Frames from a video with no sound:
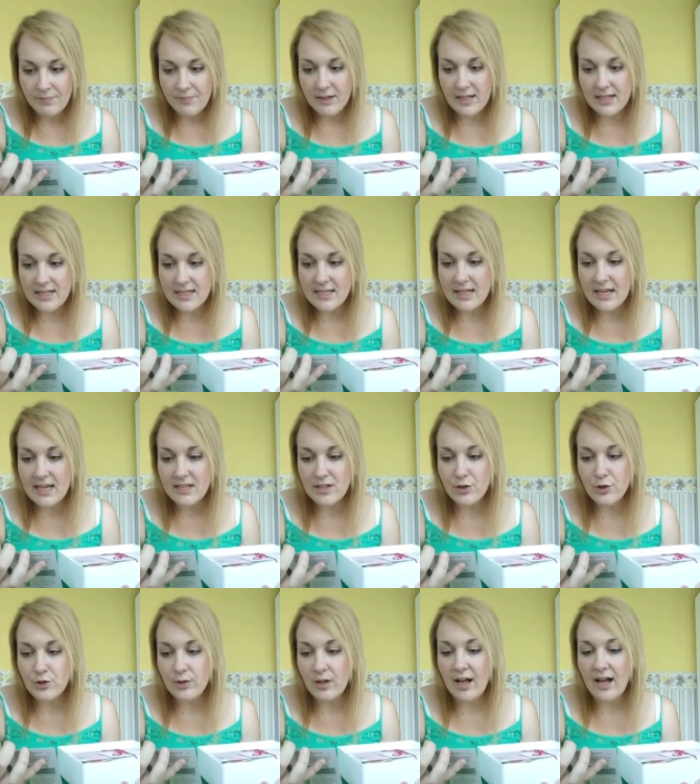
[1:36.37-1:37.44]
It
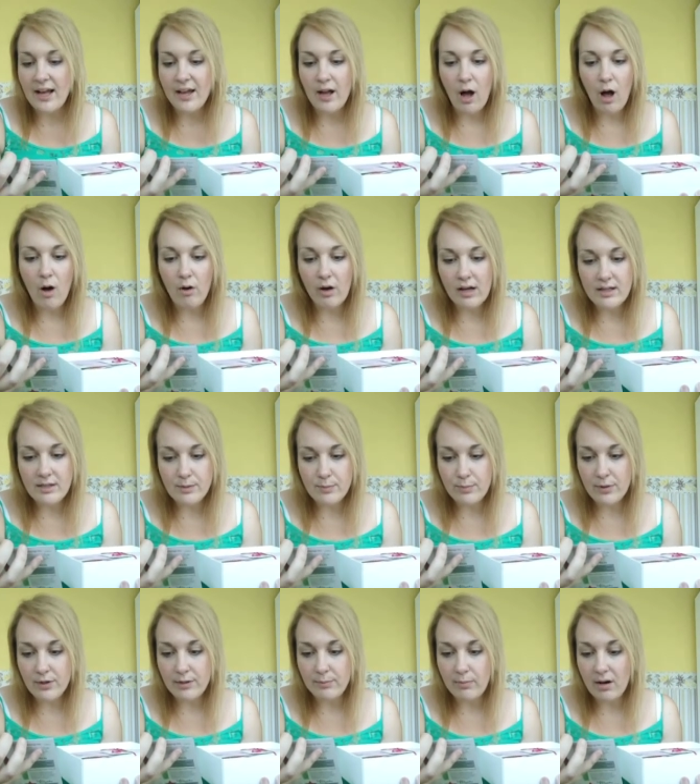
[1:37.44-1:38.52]
says July, August
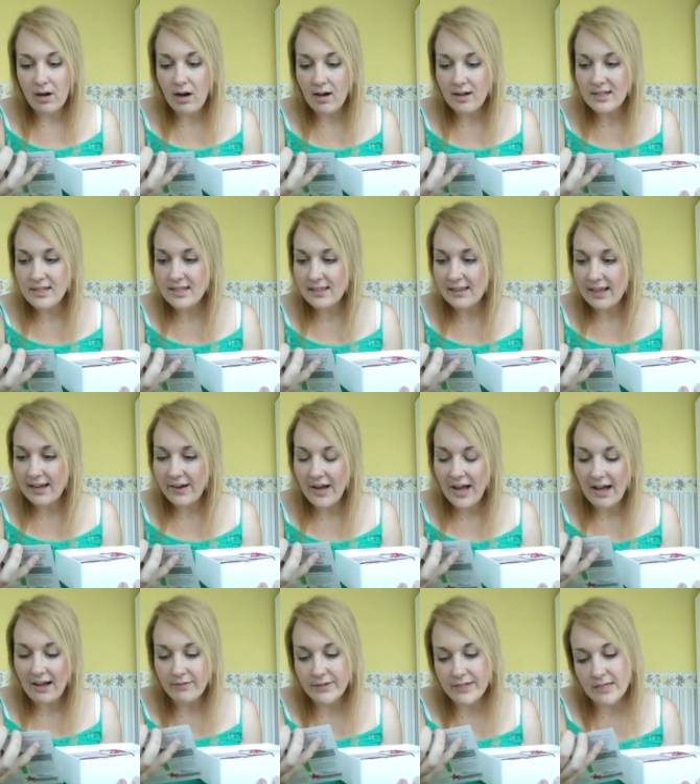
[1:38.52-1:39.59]
beauty box and they'll
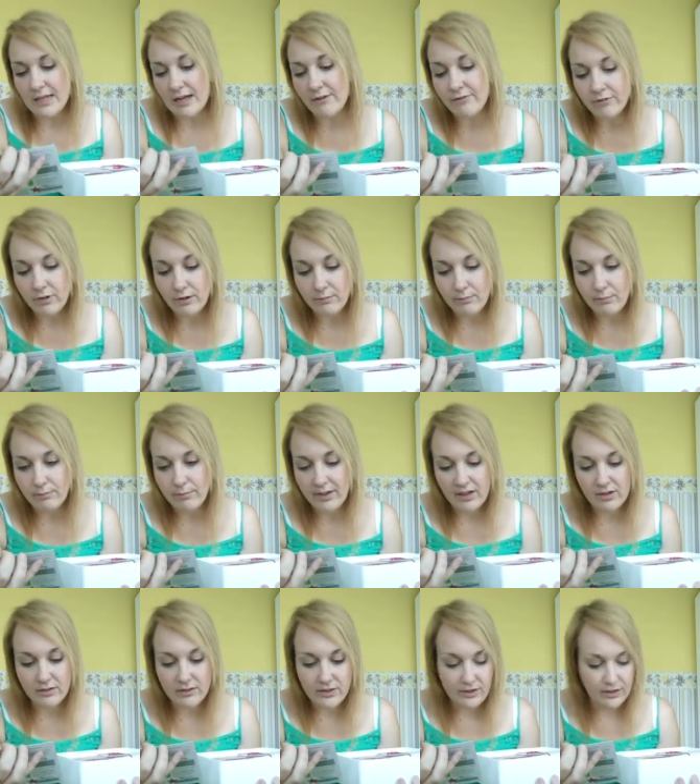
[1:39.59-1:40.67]
have stuff from
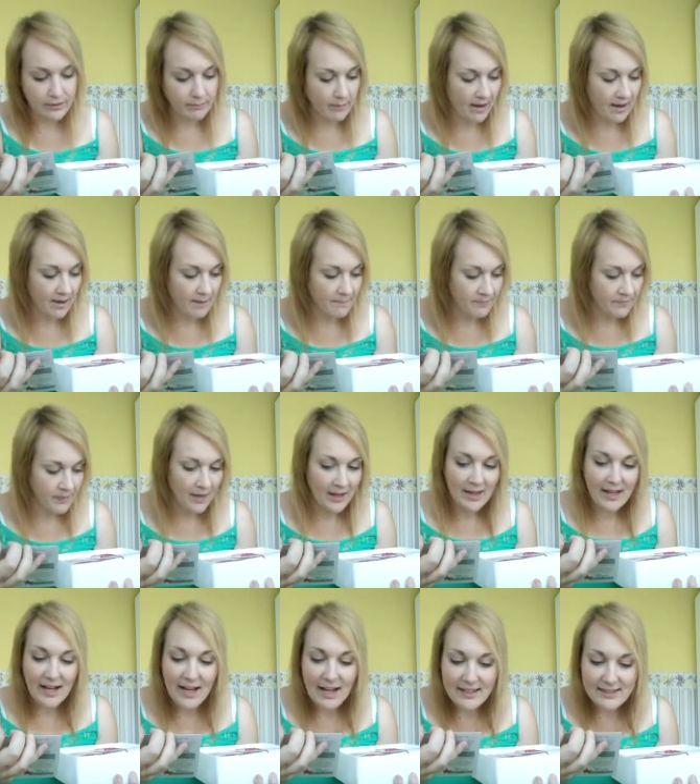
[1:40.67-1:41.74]
Bioderma
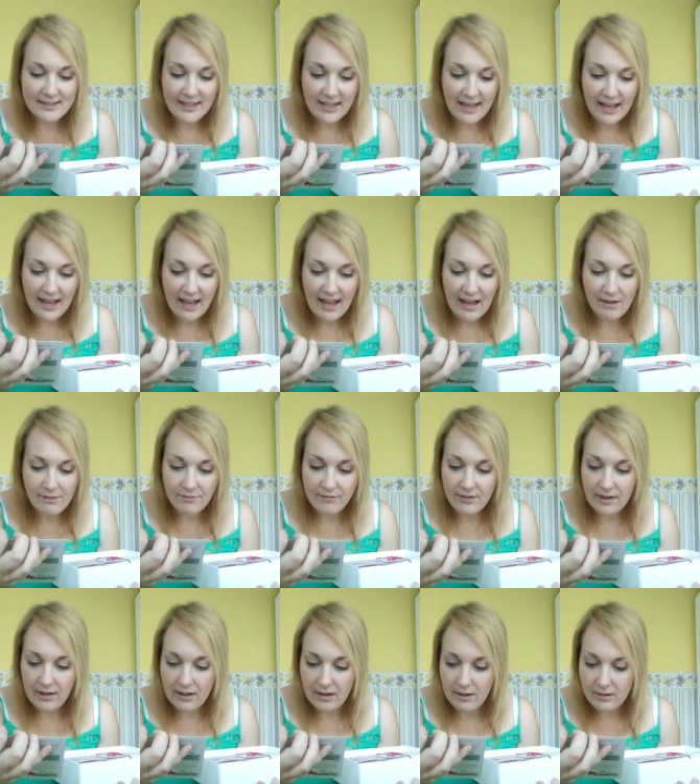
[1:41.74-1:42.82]
and they have
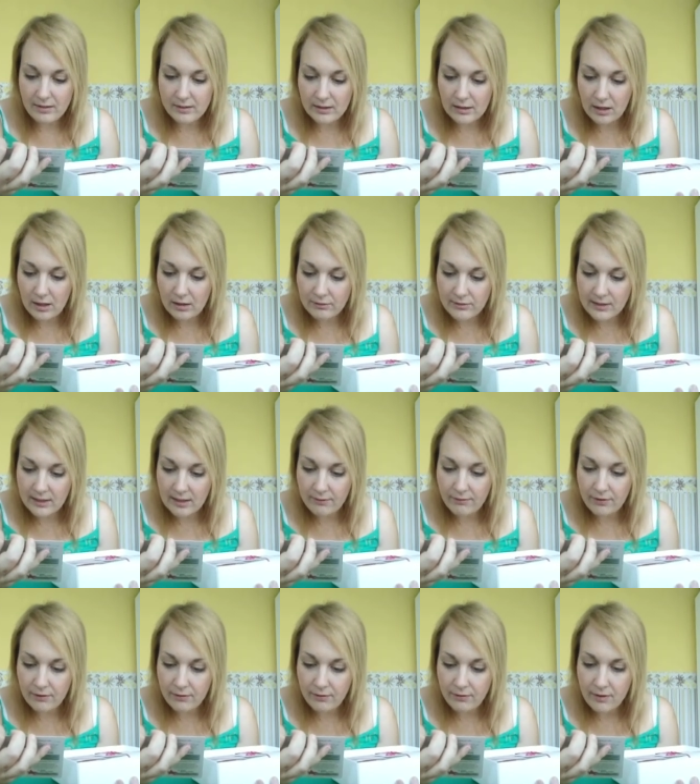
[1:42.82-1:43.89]
a lot of stuff
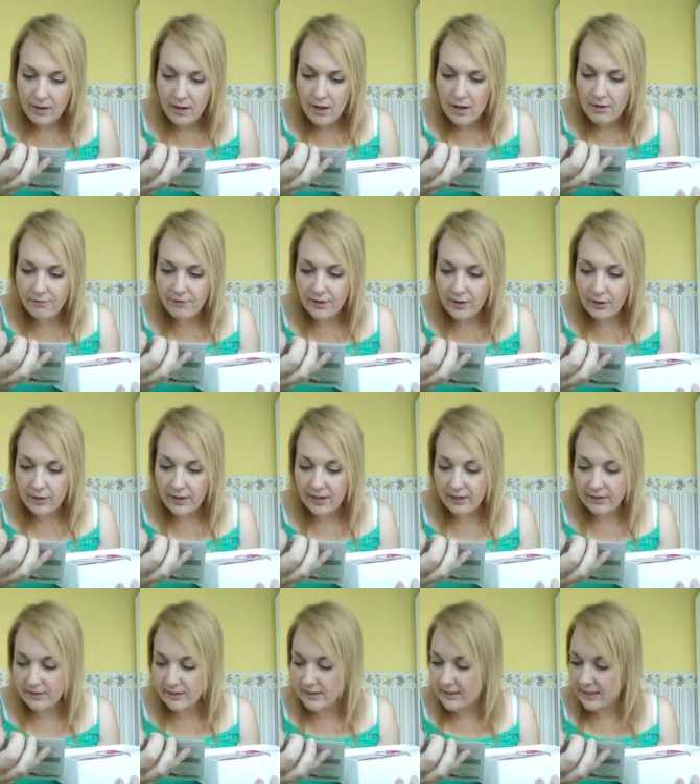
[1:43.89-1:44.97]
of
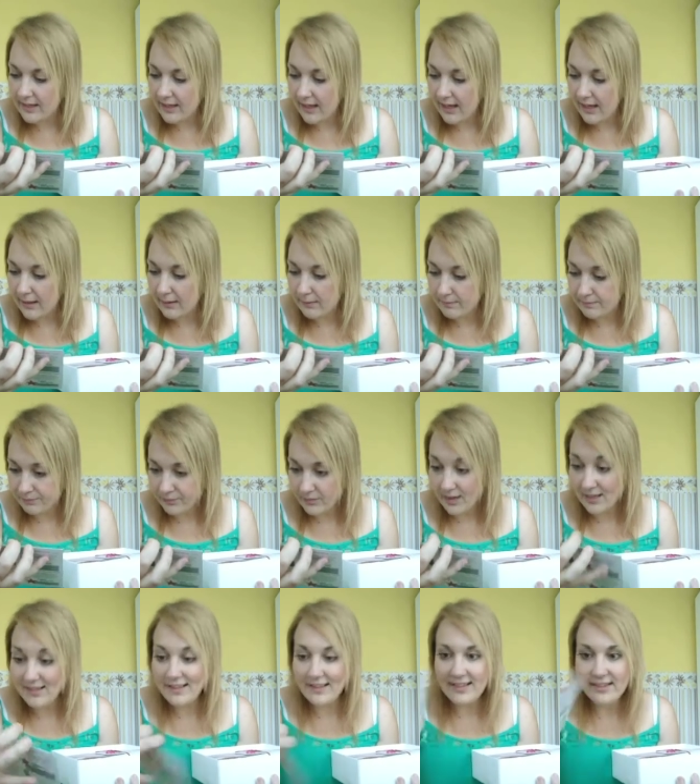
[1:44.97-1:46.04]
Carroten
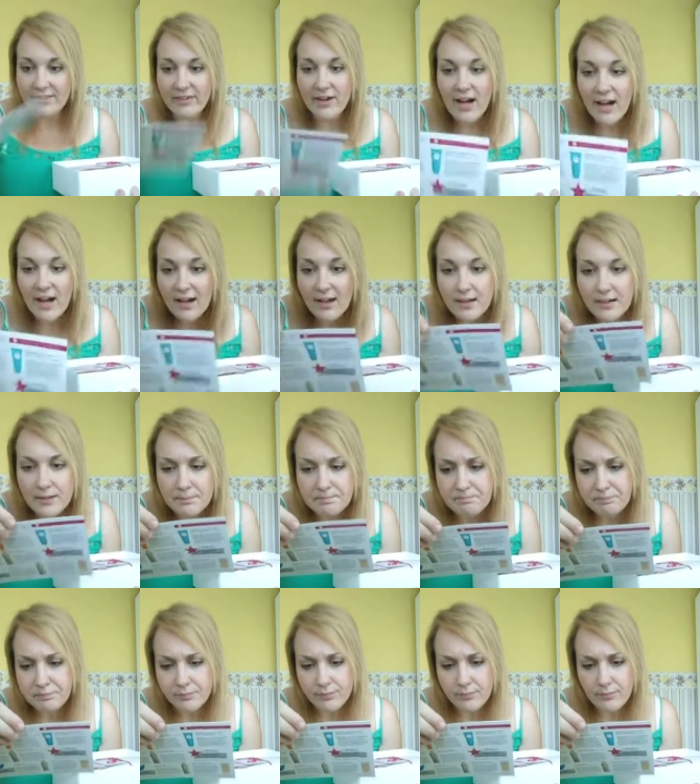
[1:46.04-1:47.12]
Lierac,
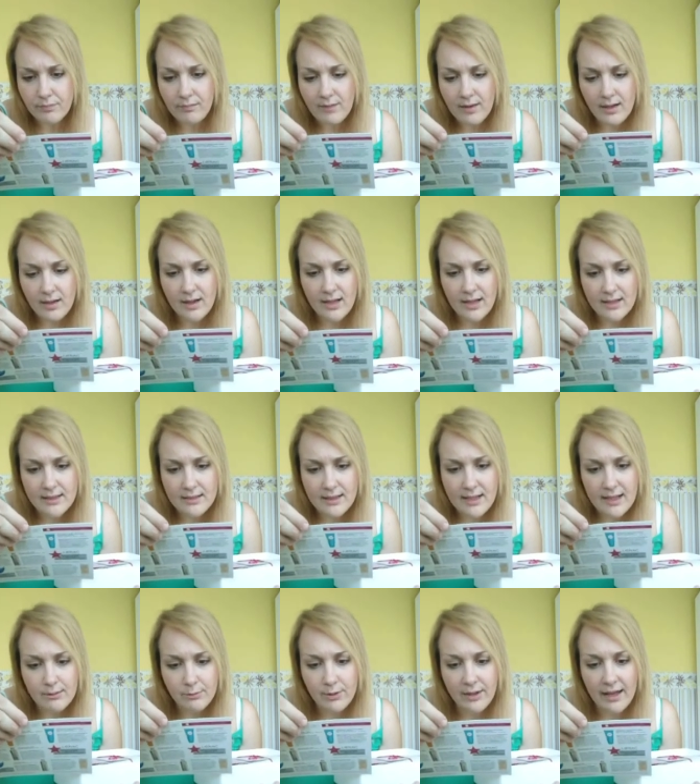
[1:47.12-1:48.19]
and
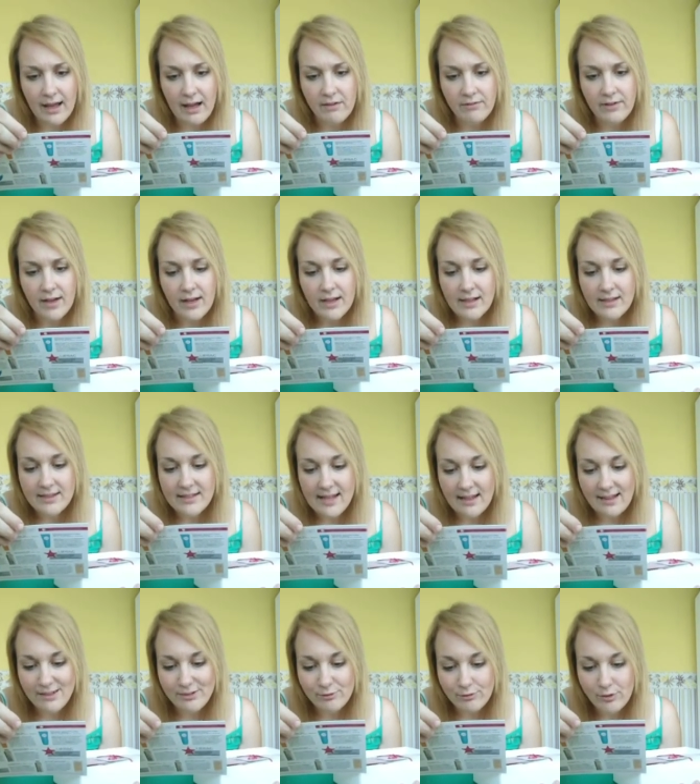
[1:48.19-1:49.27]
then we have
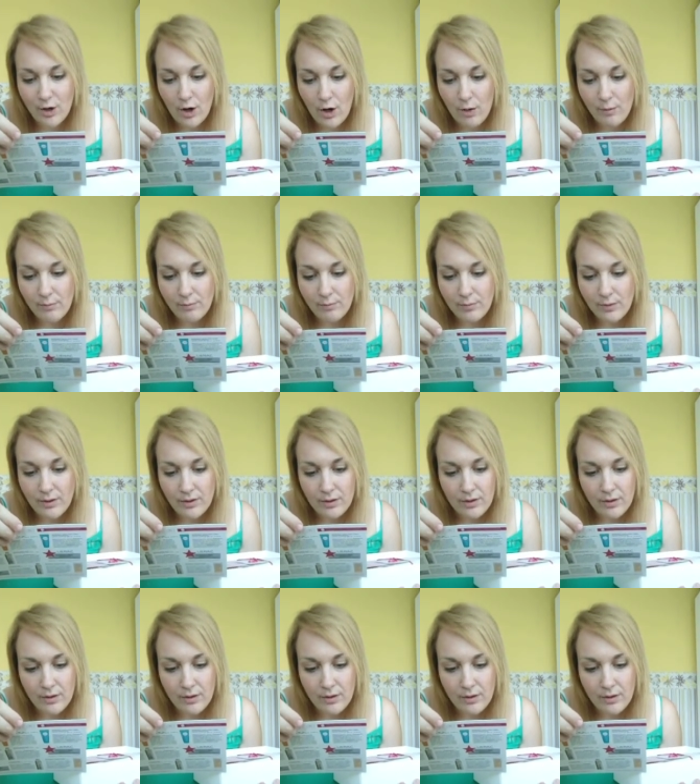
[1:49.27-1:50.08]
Delarom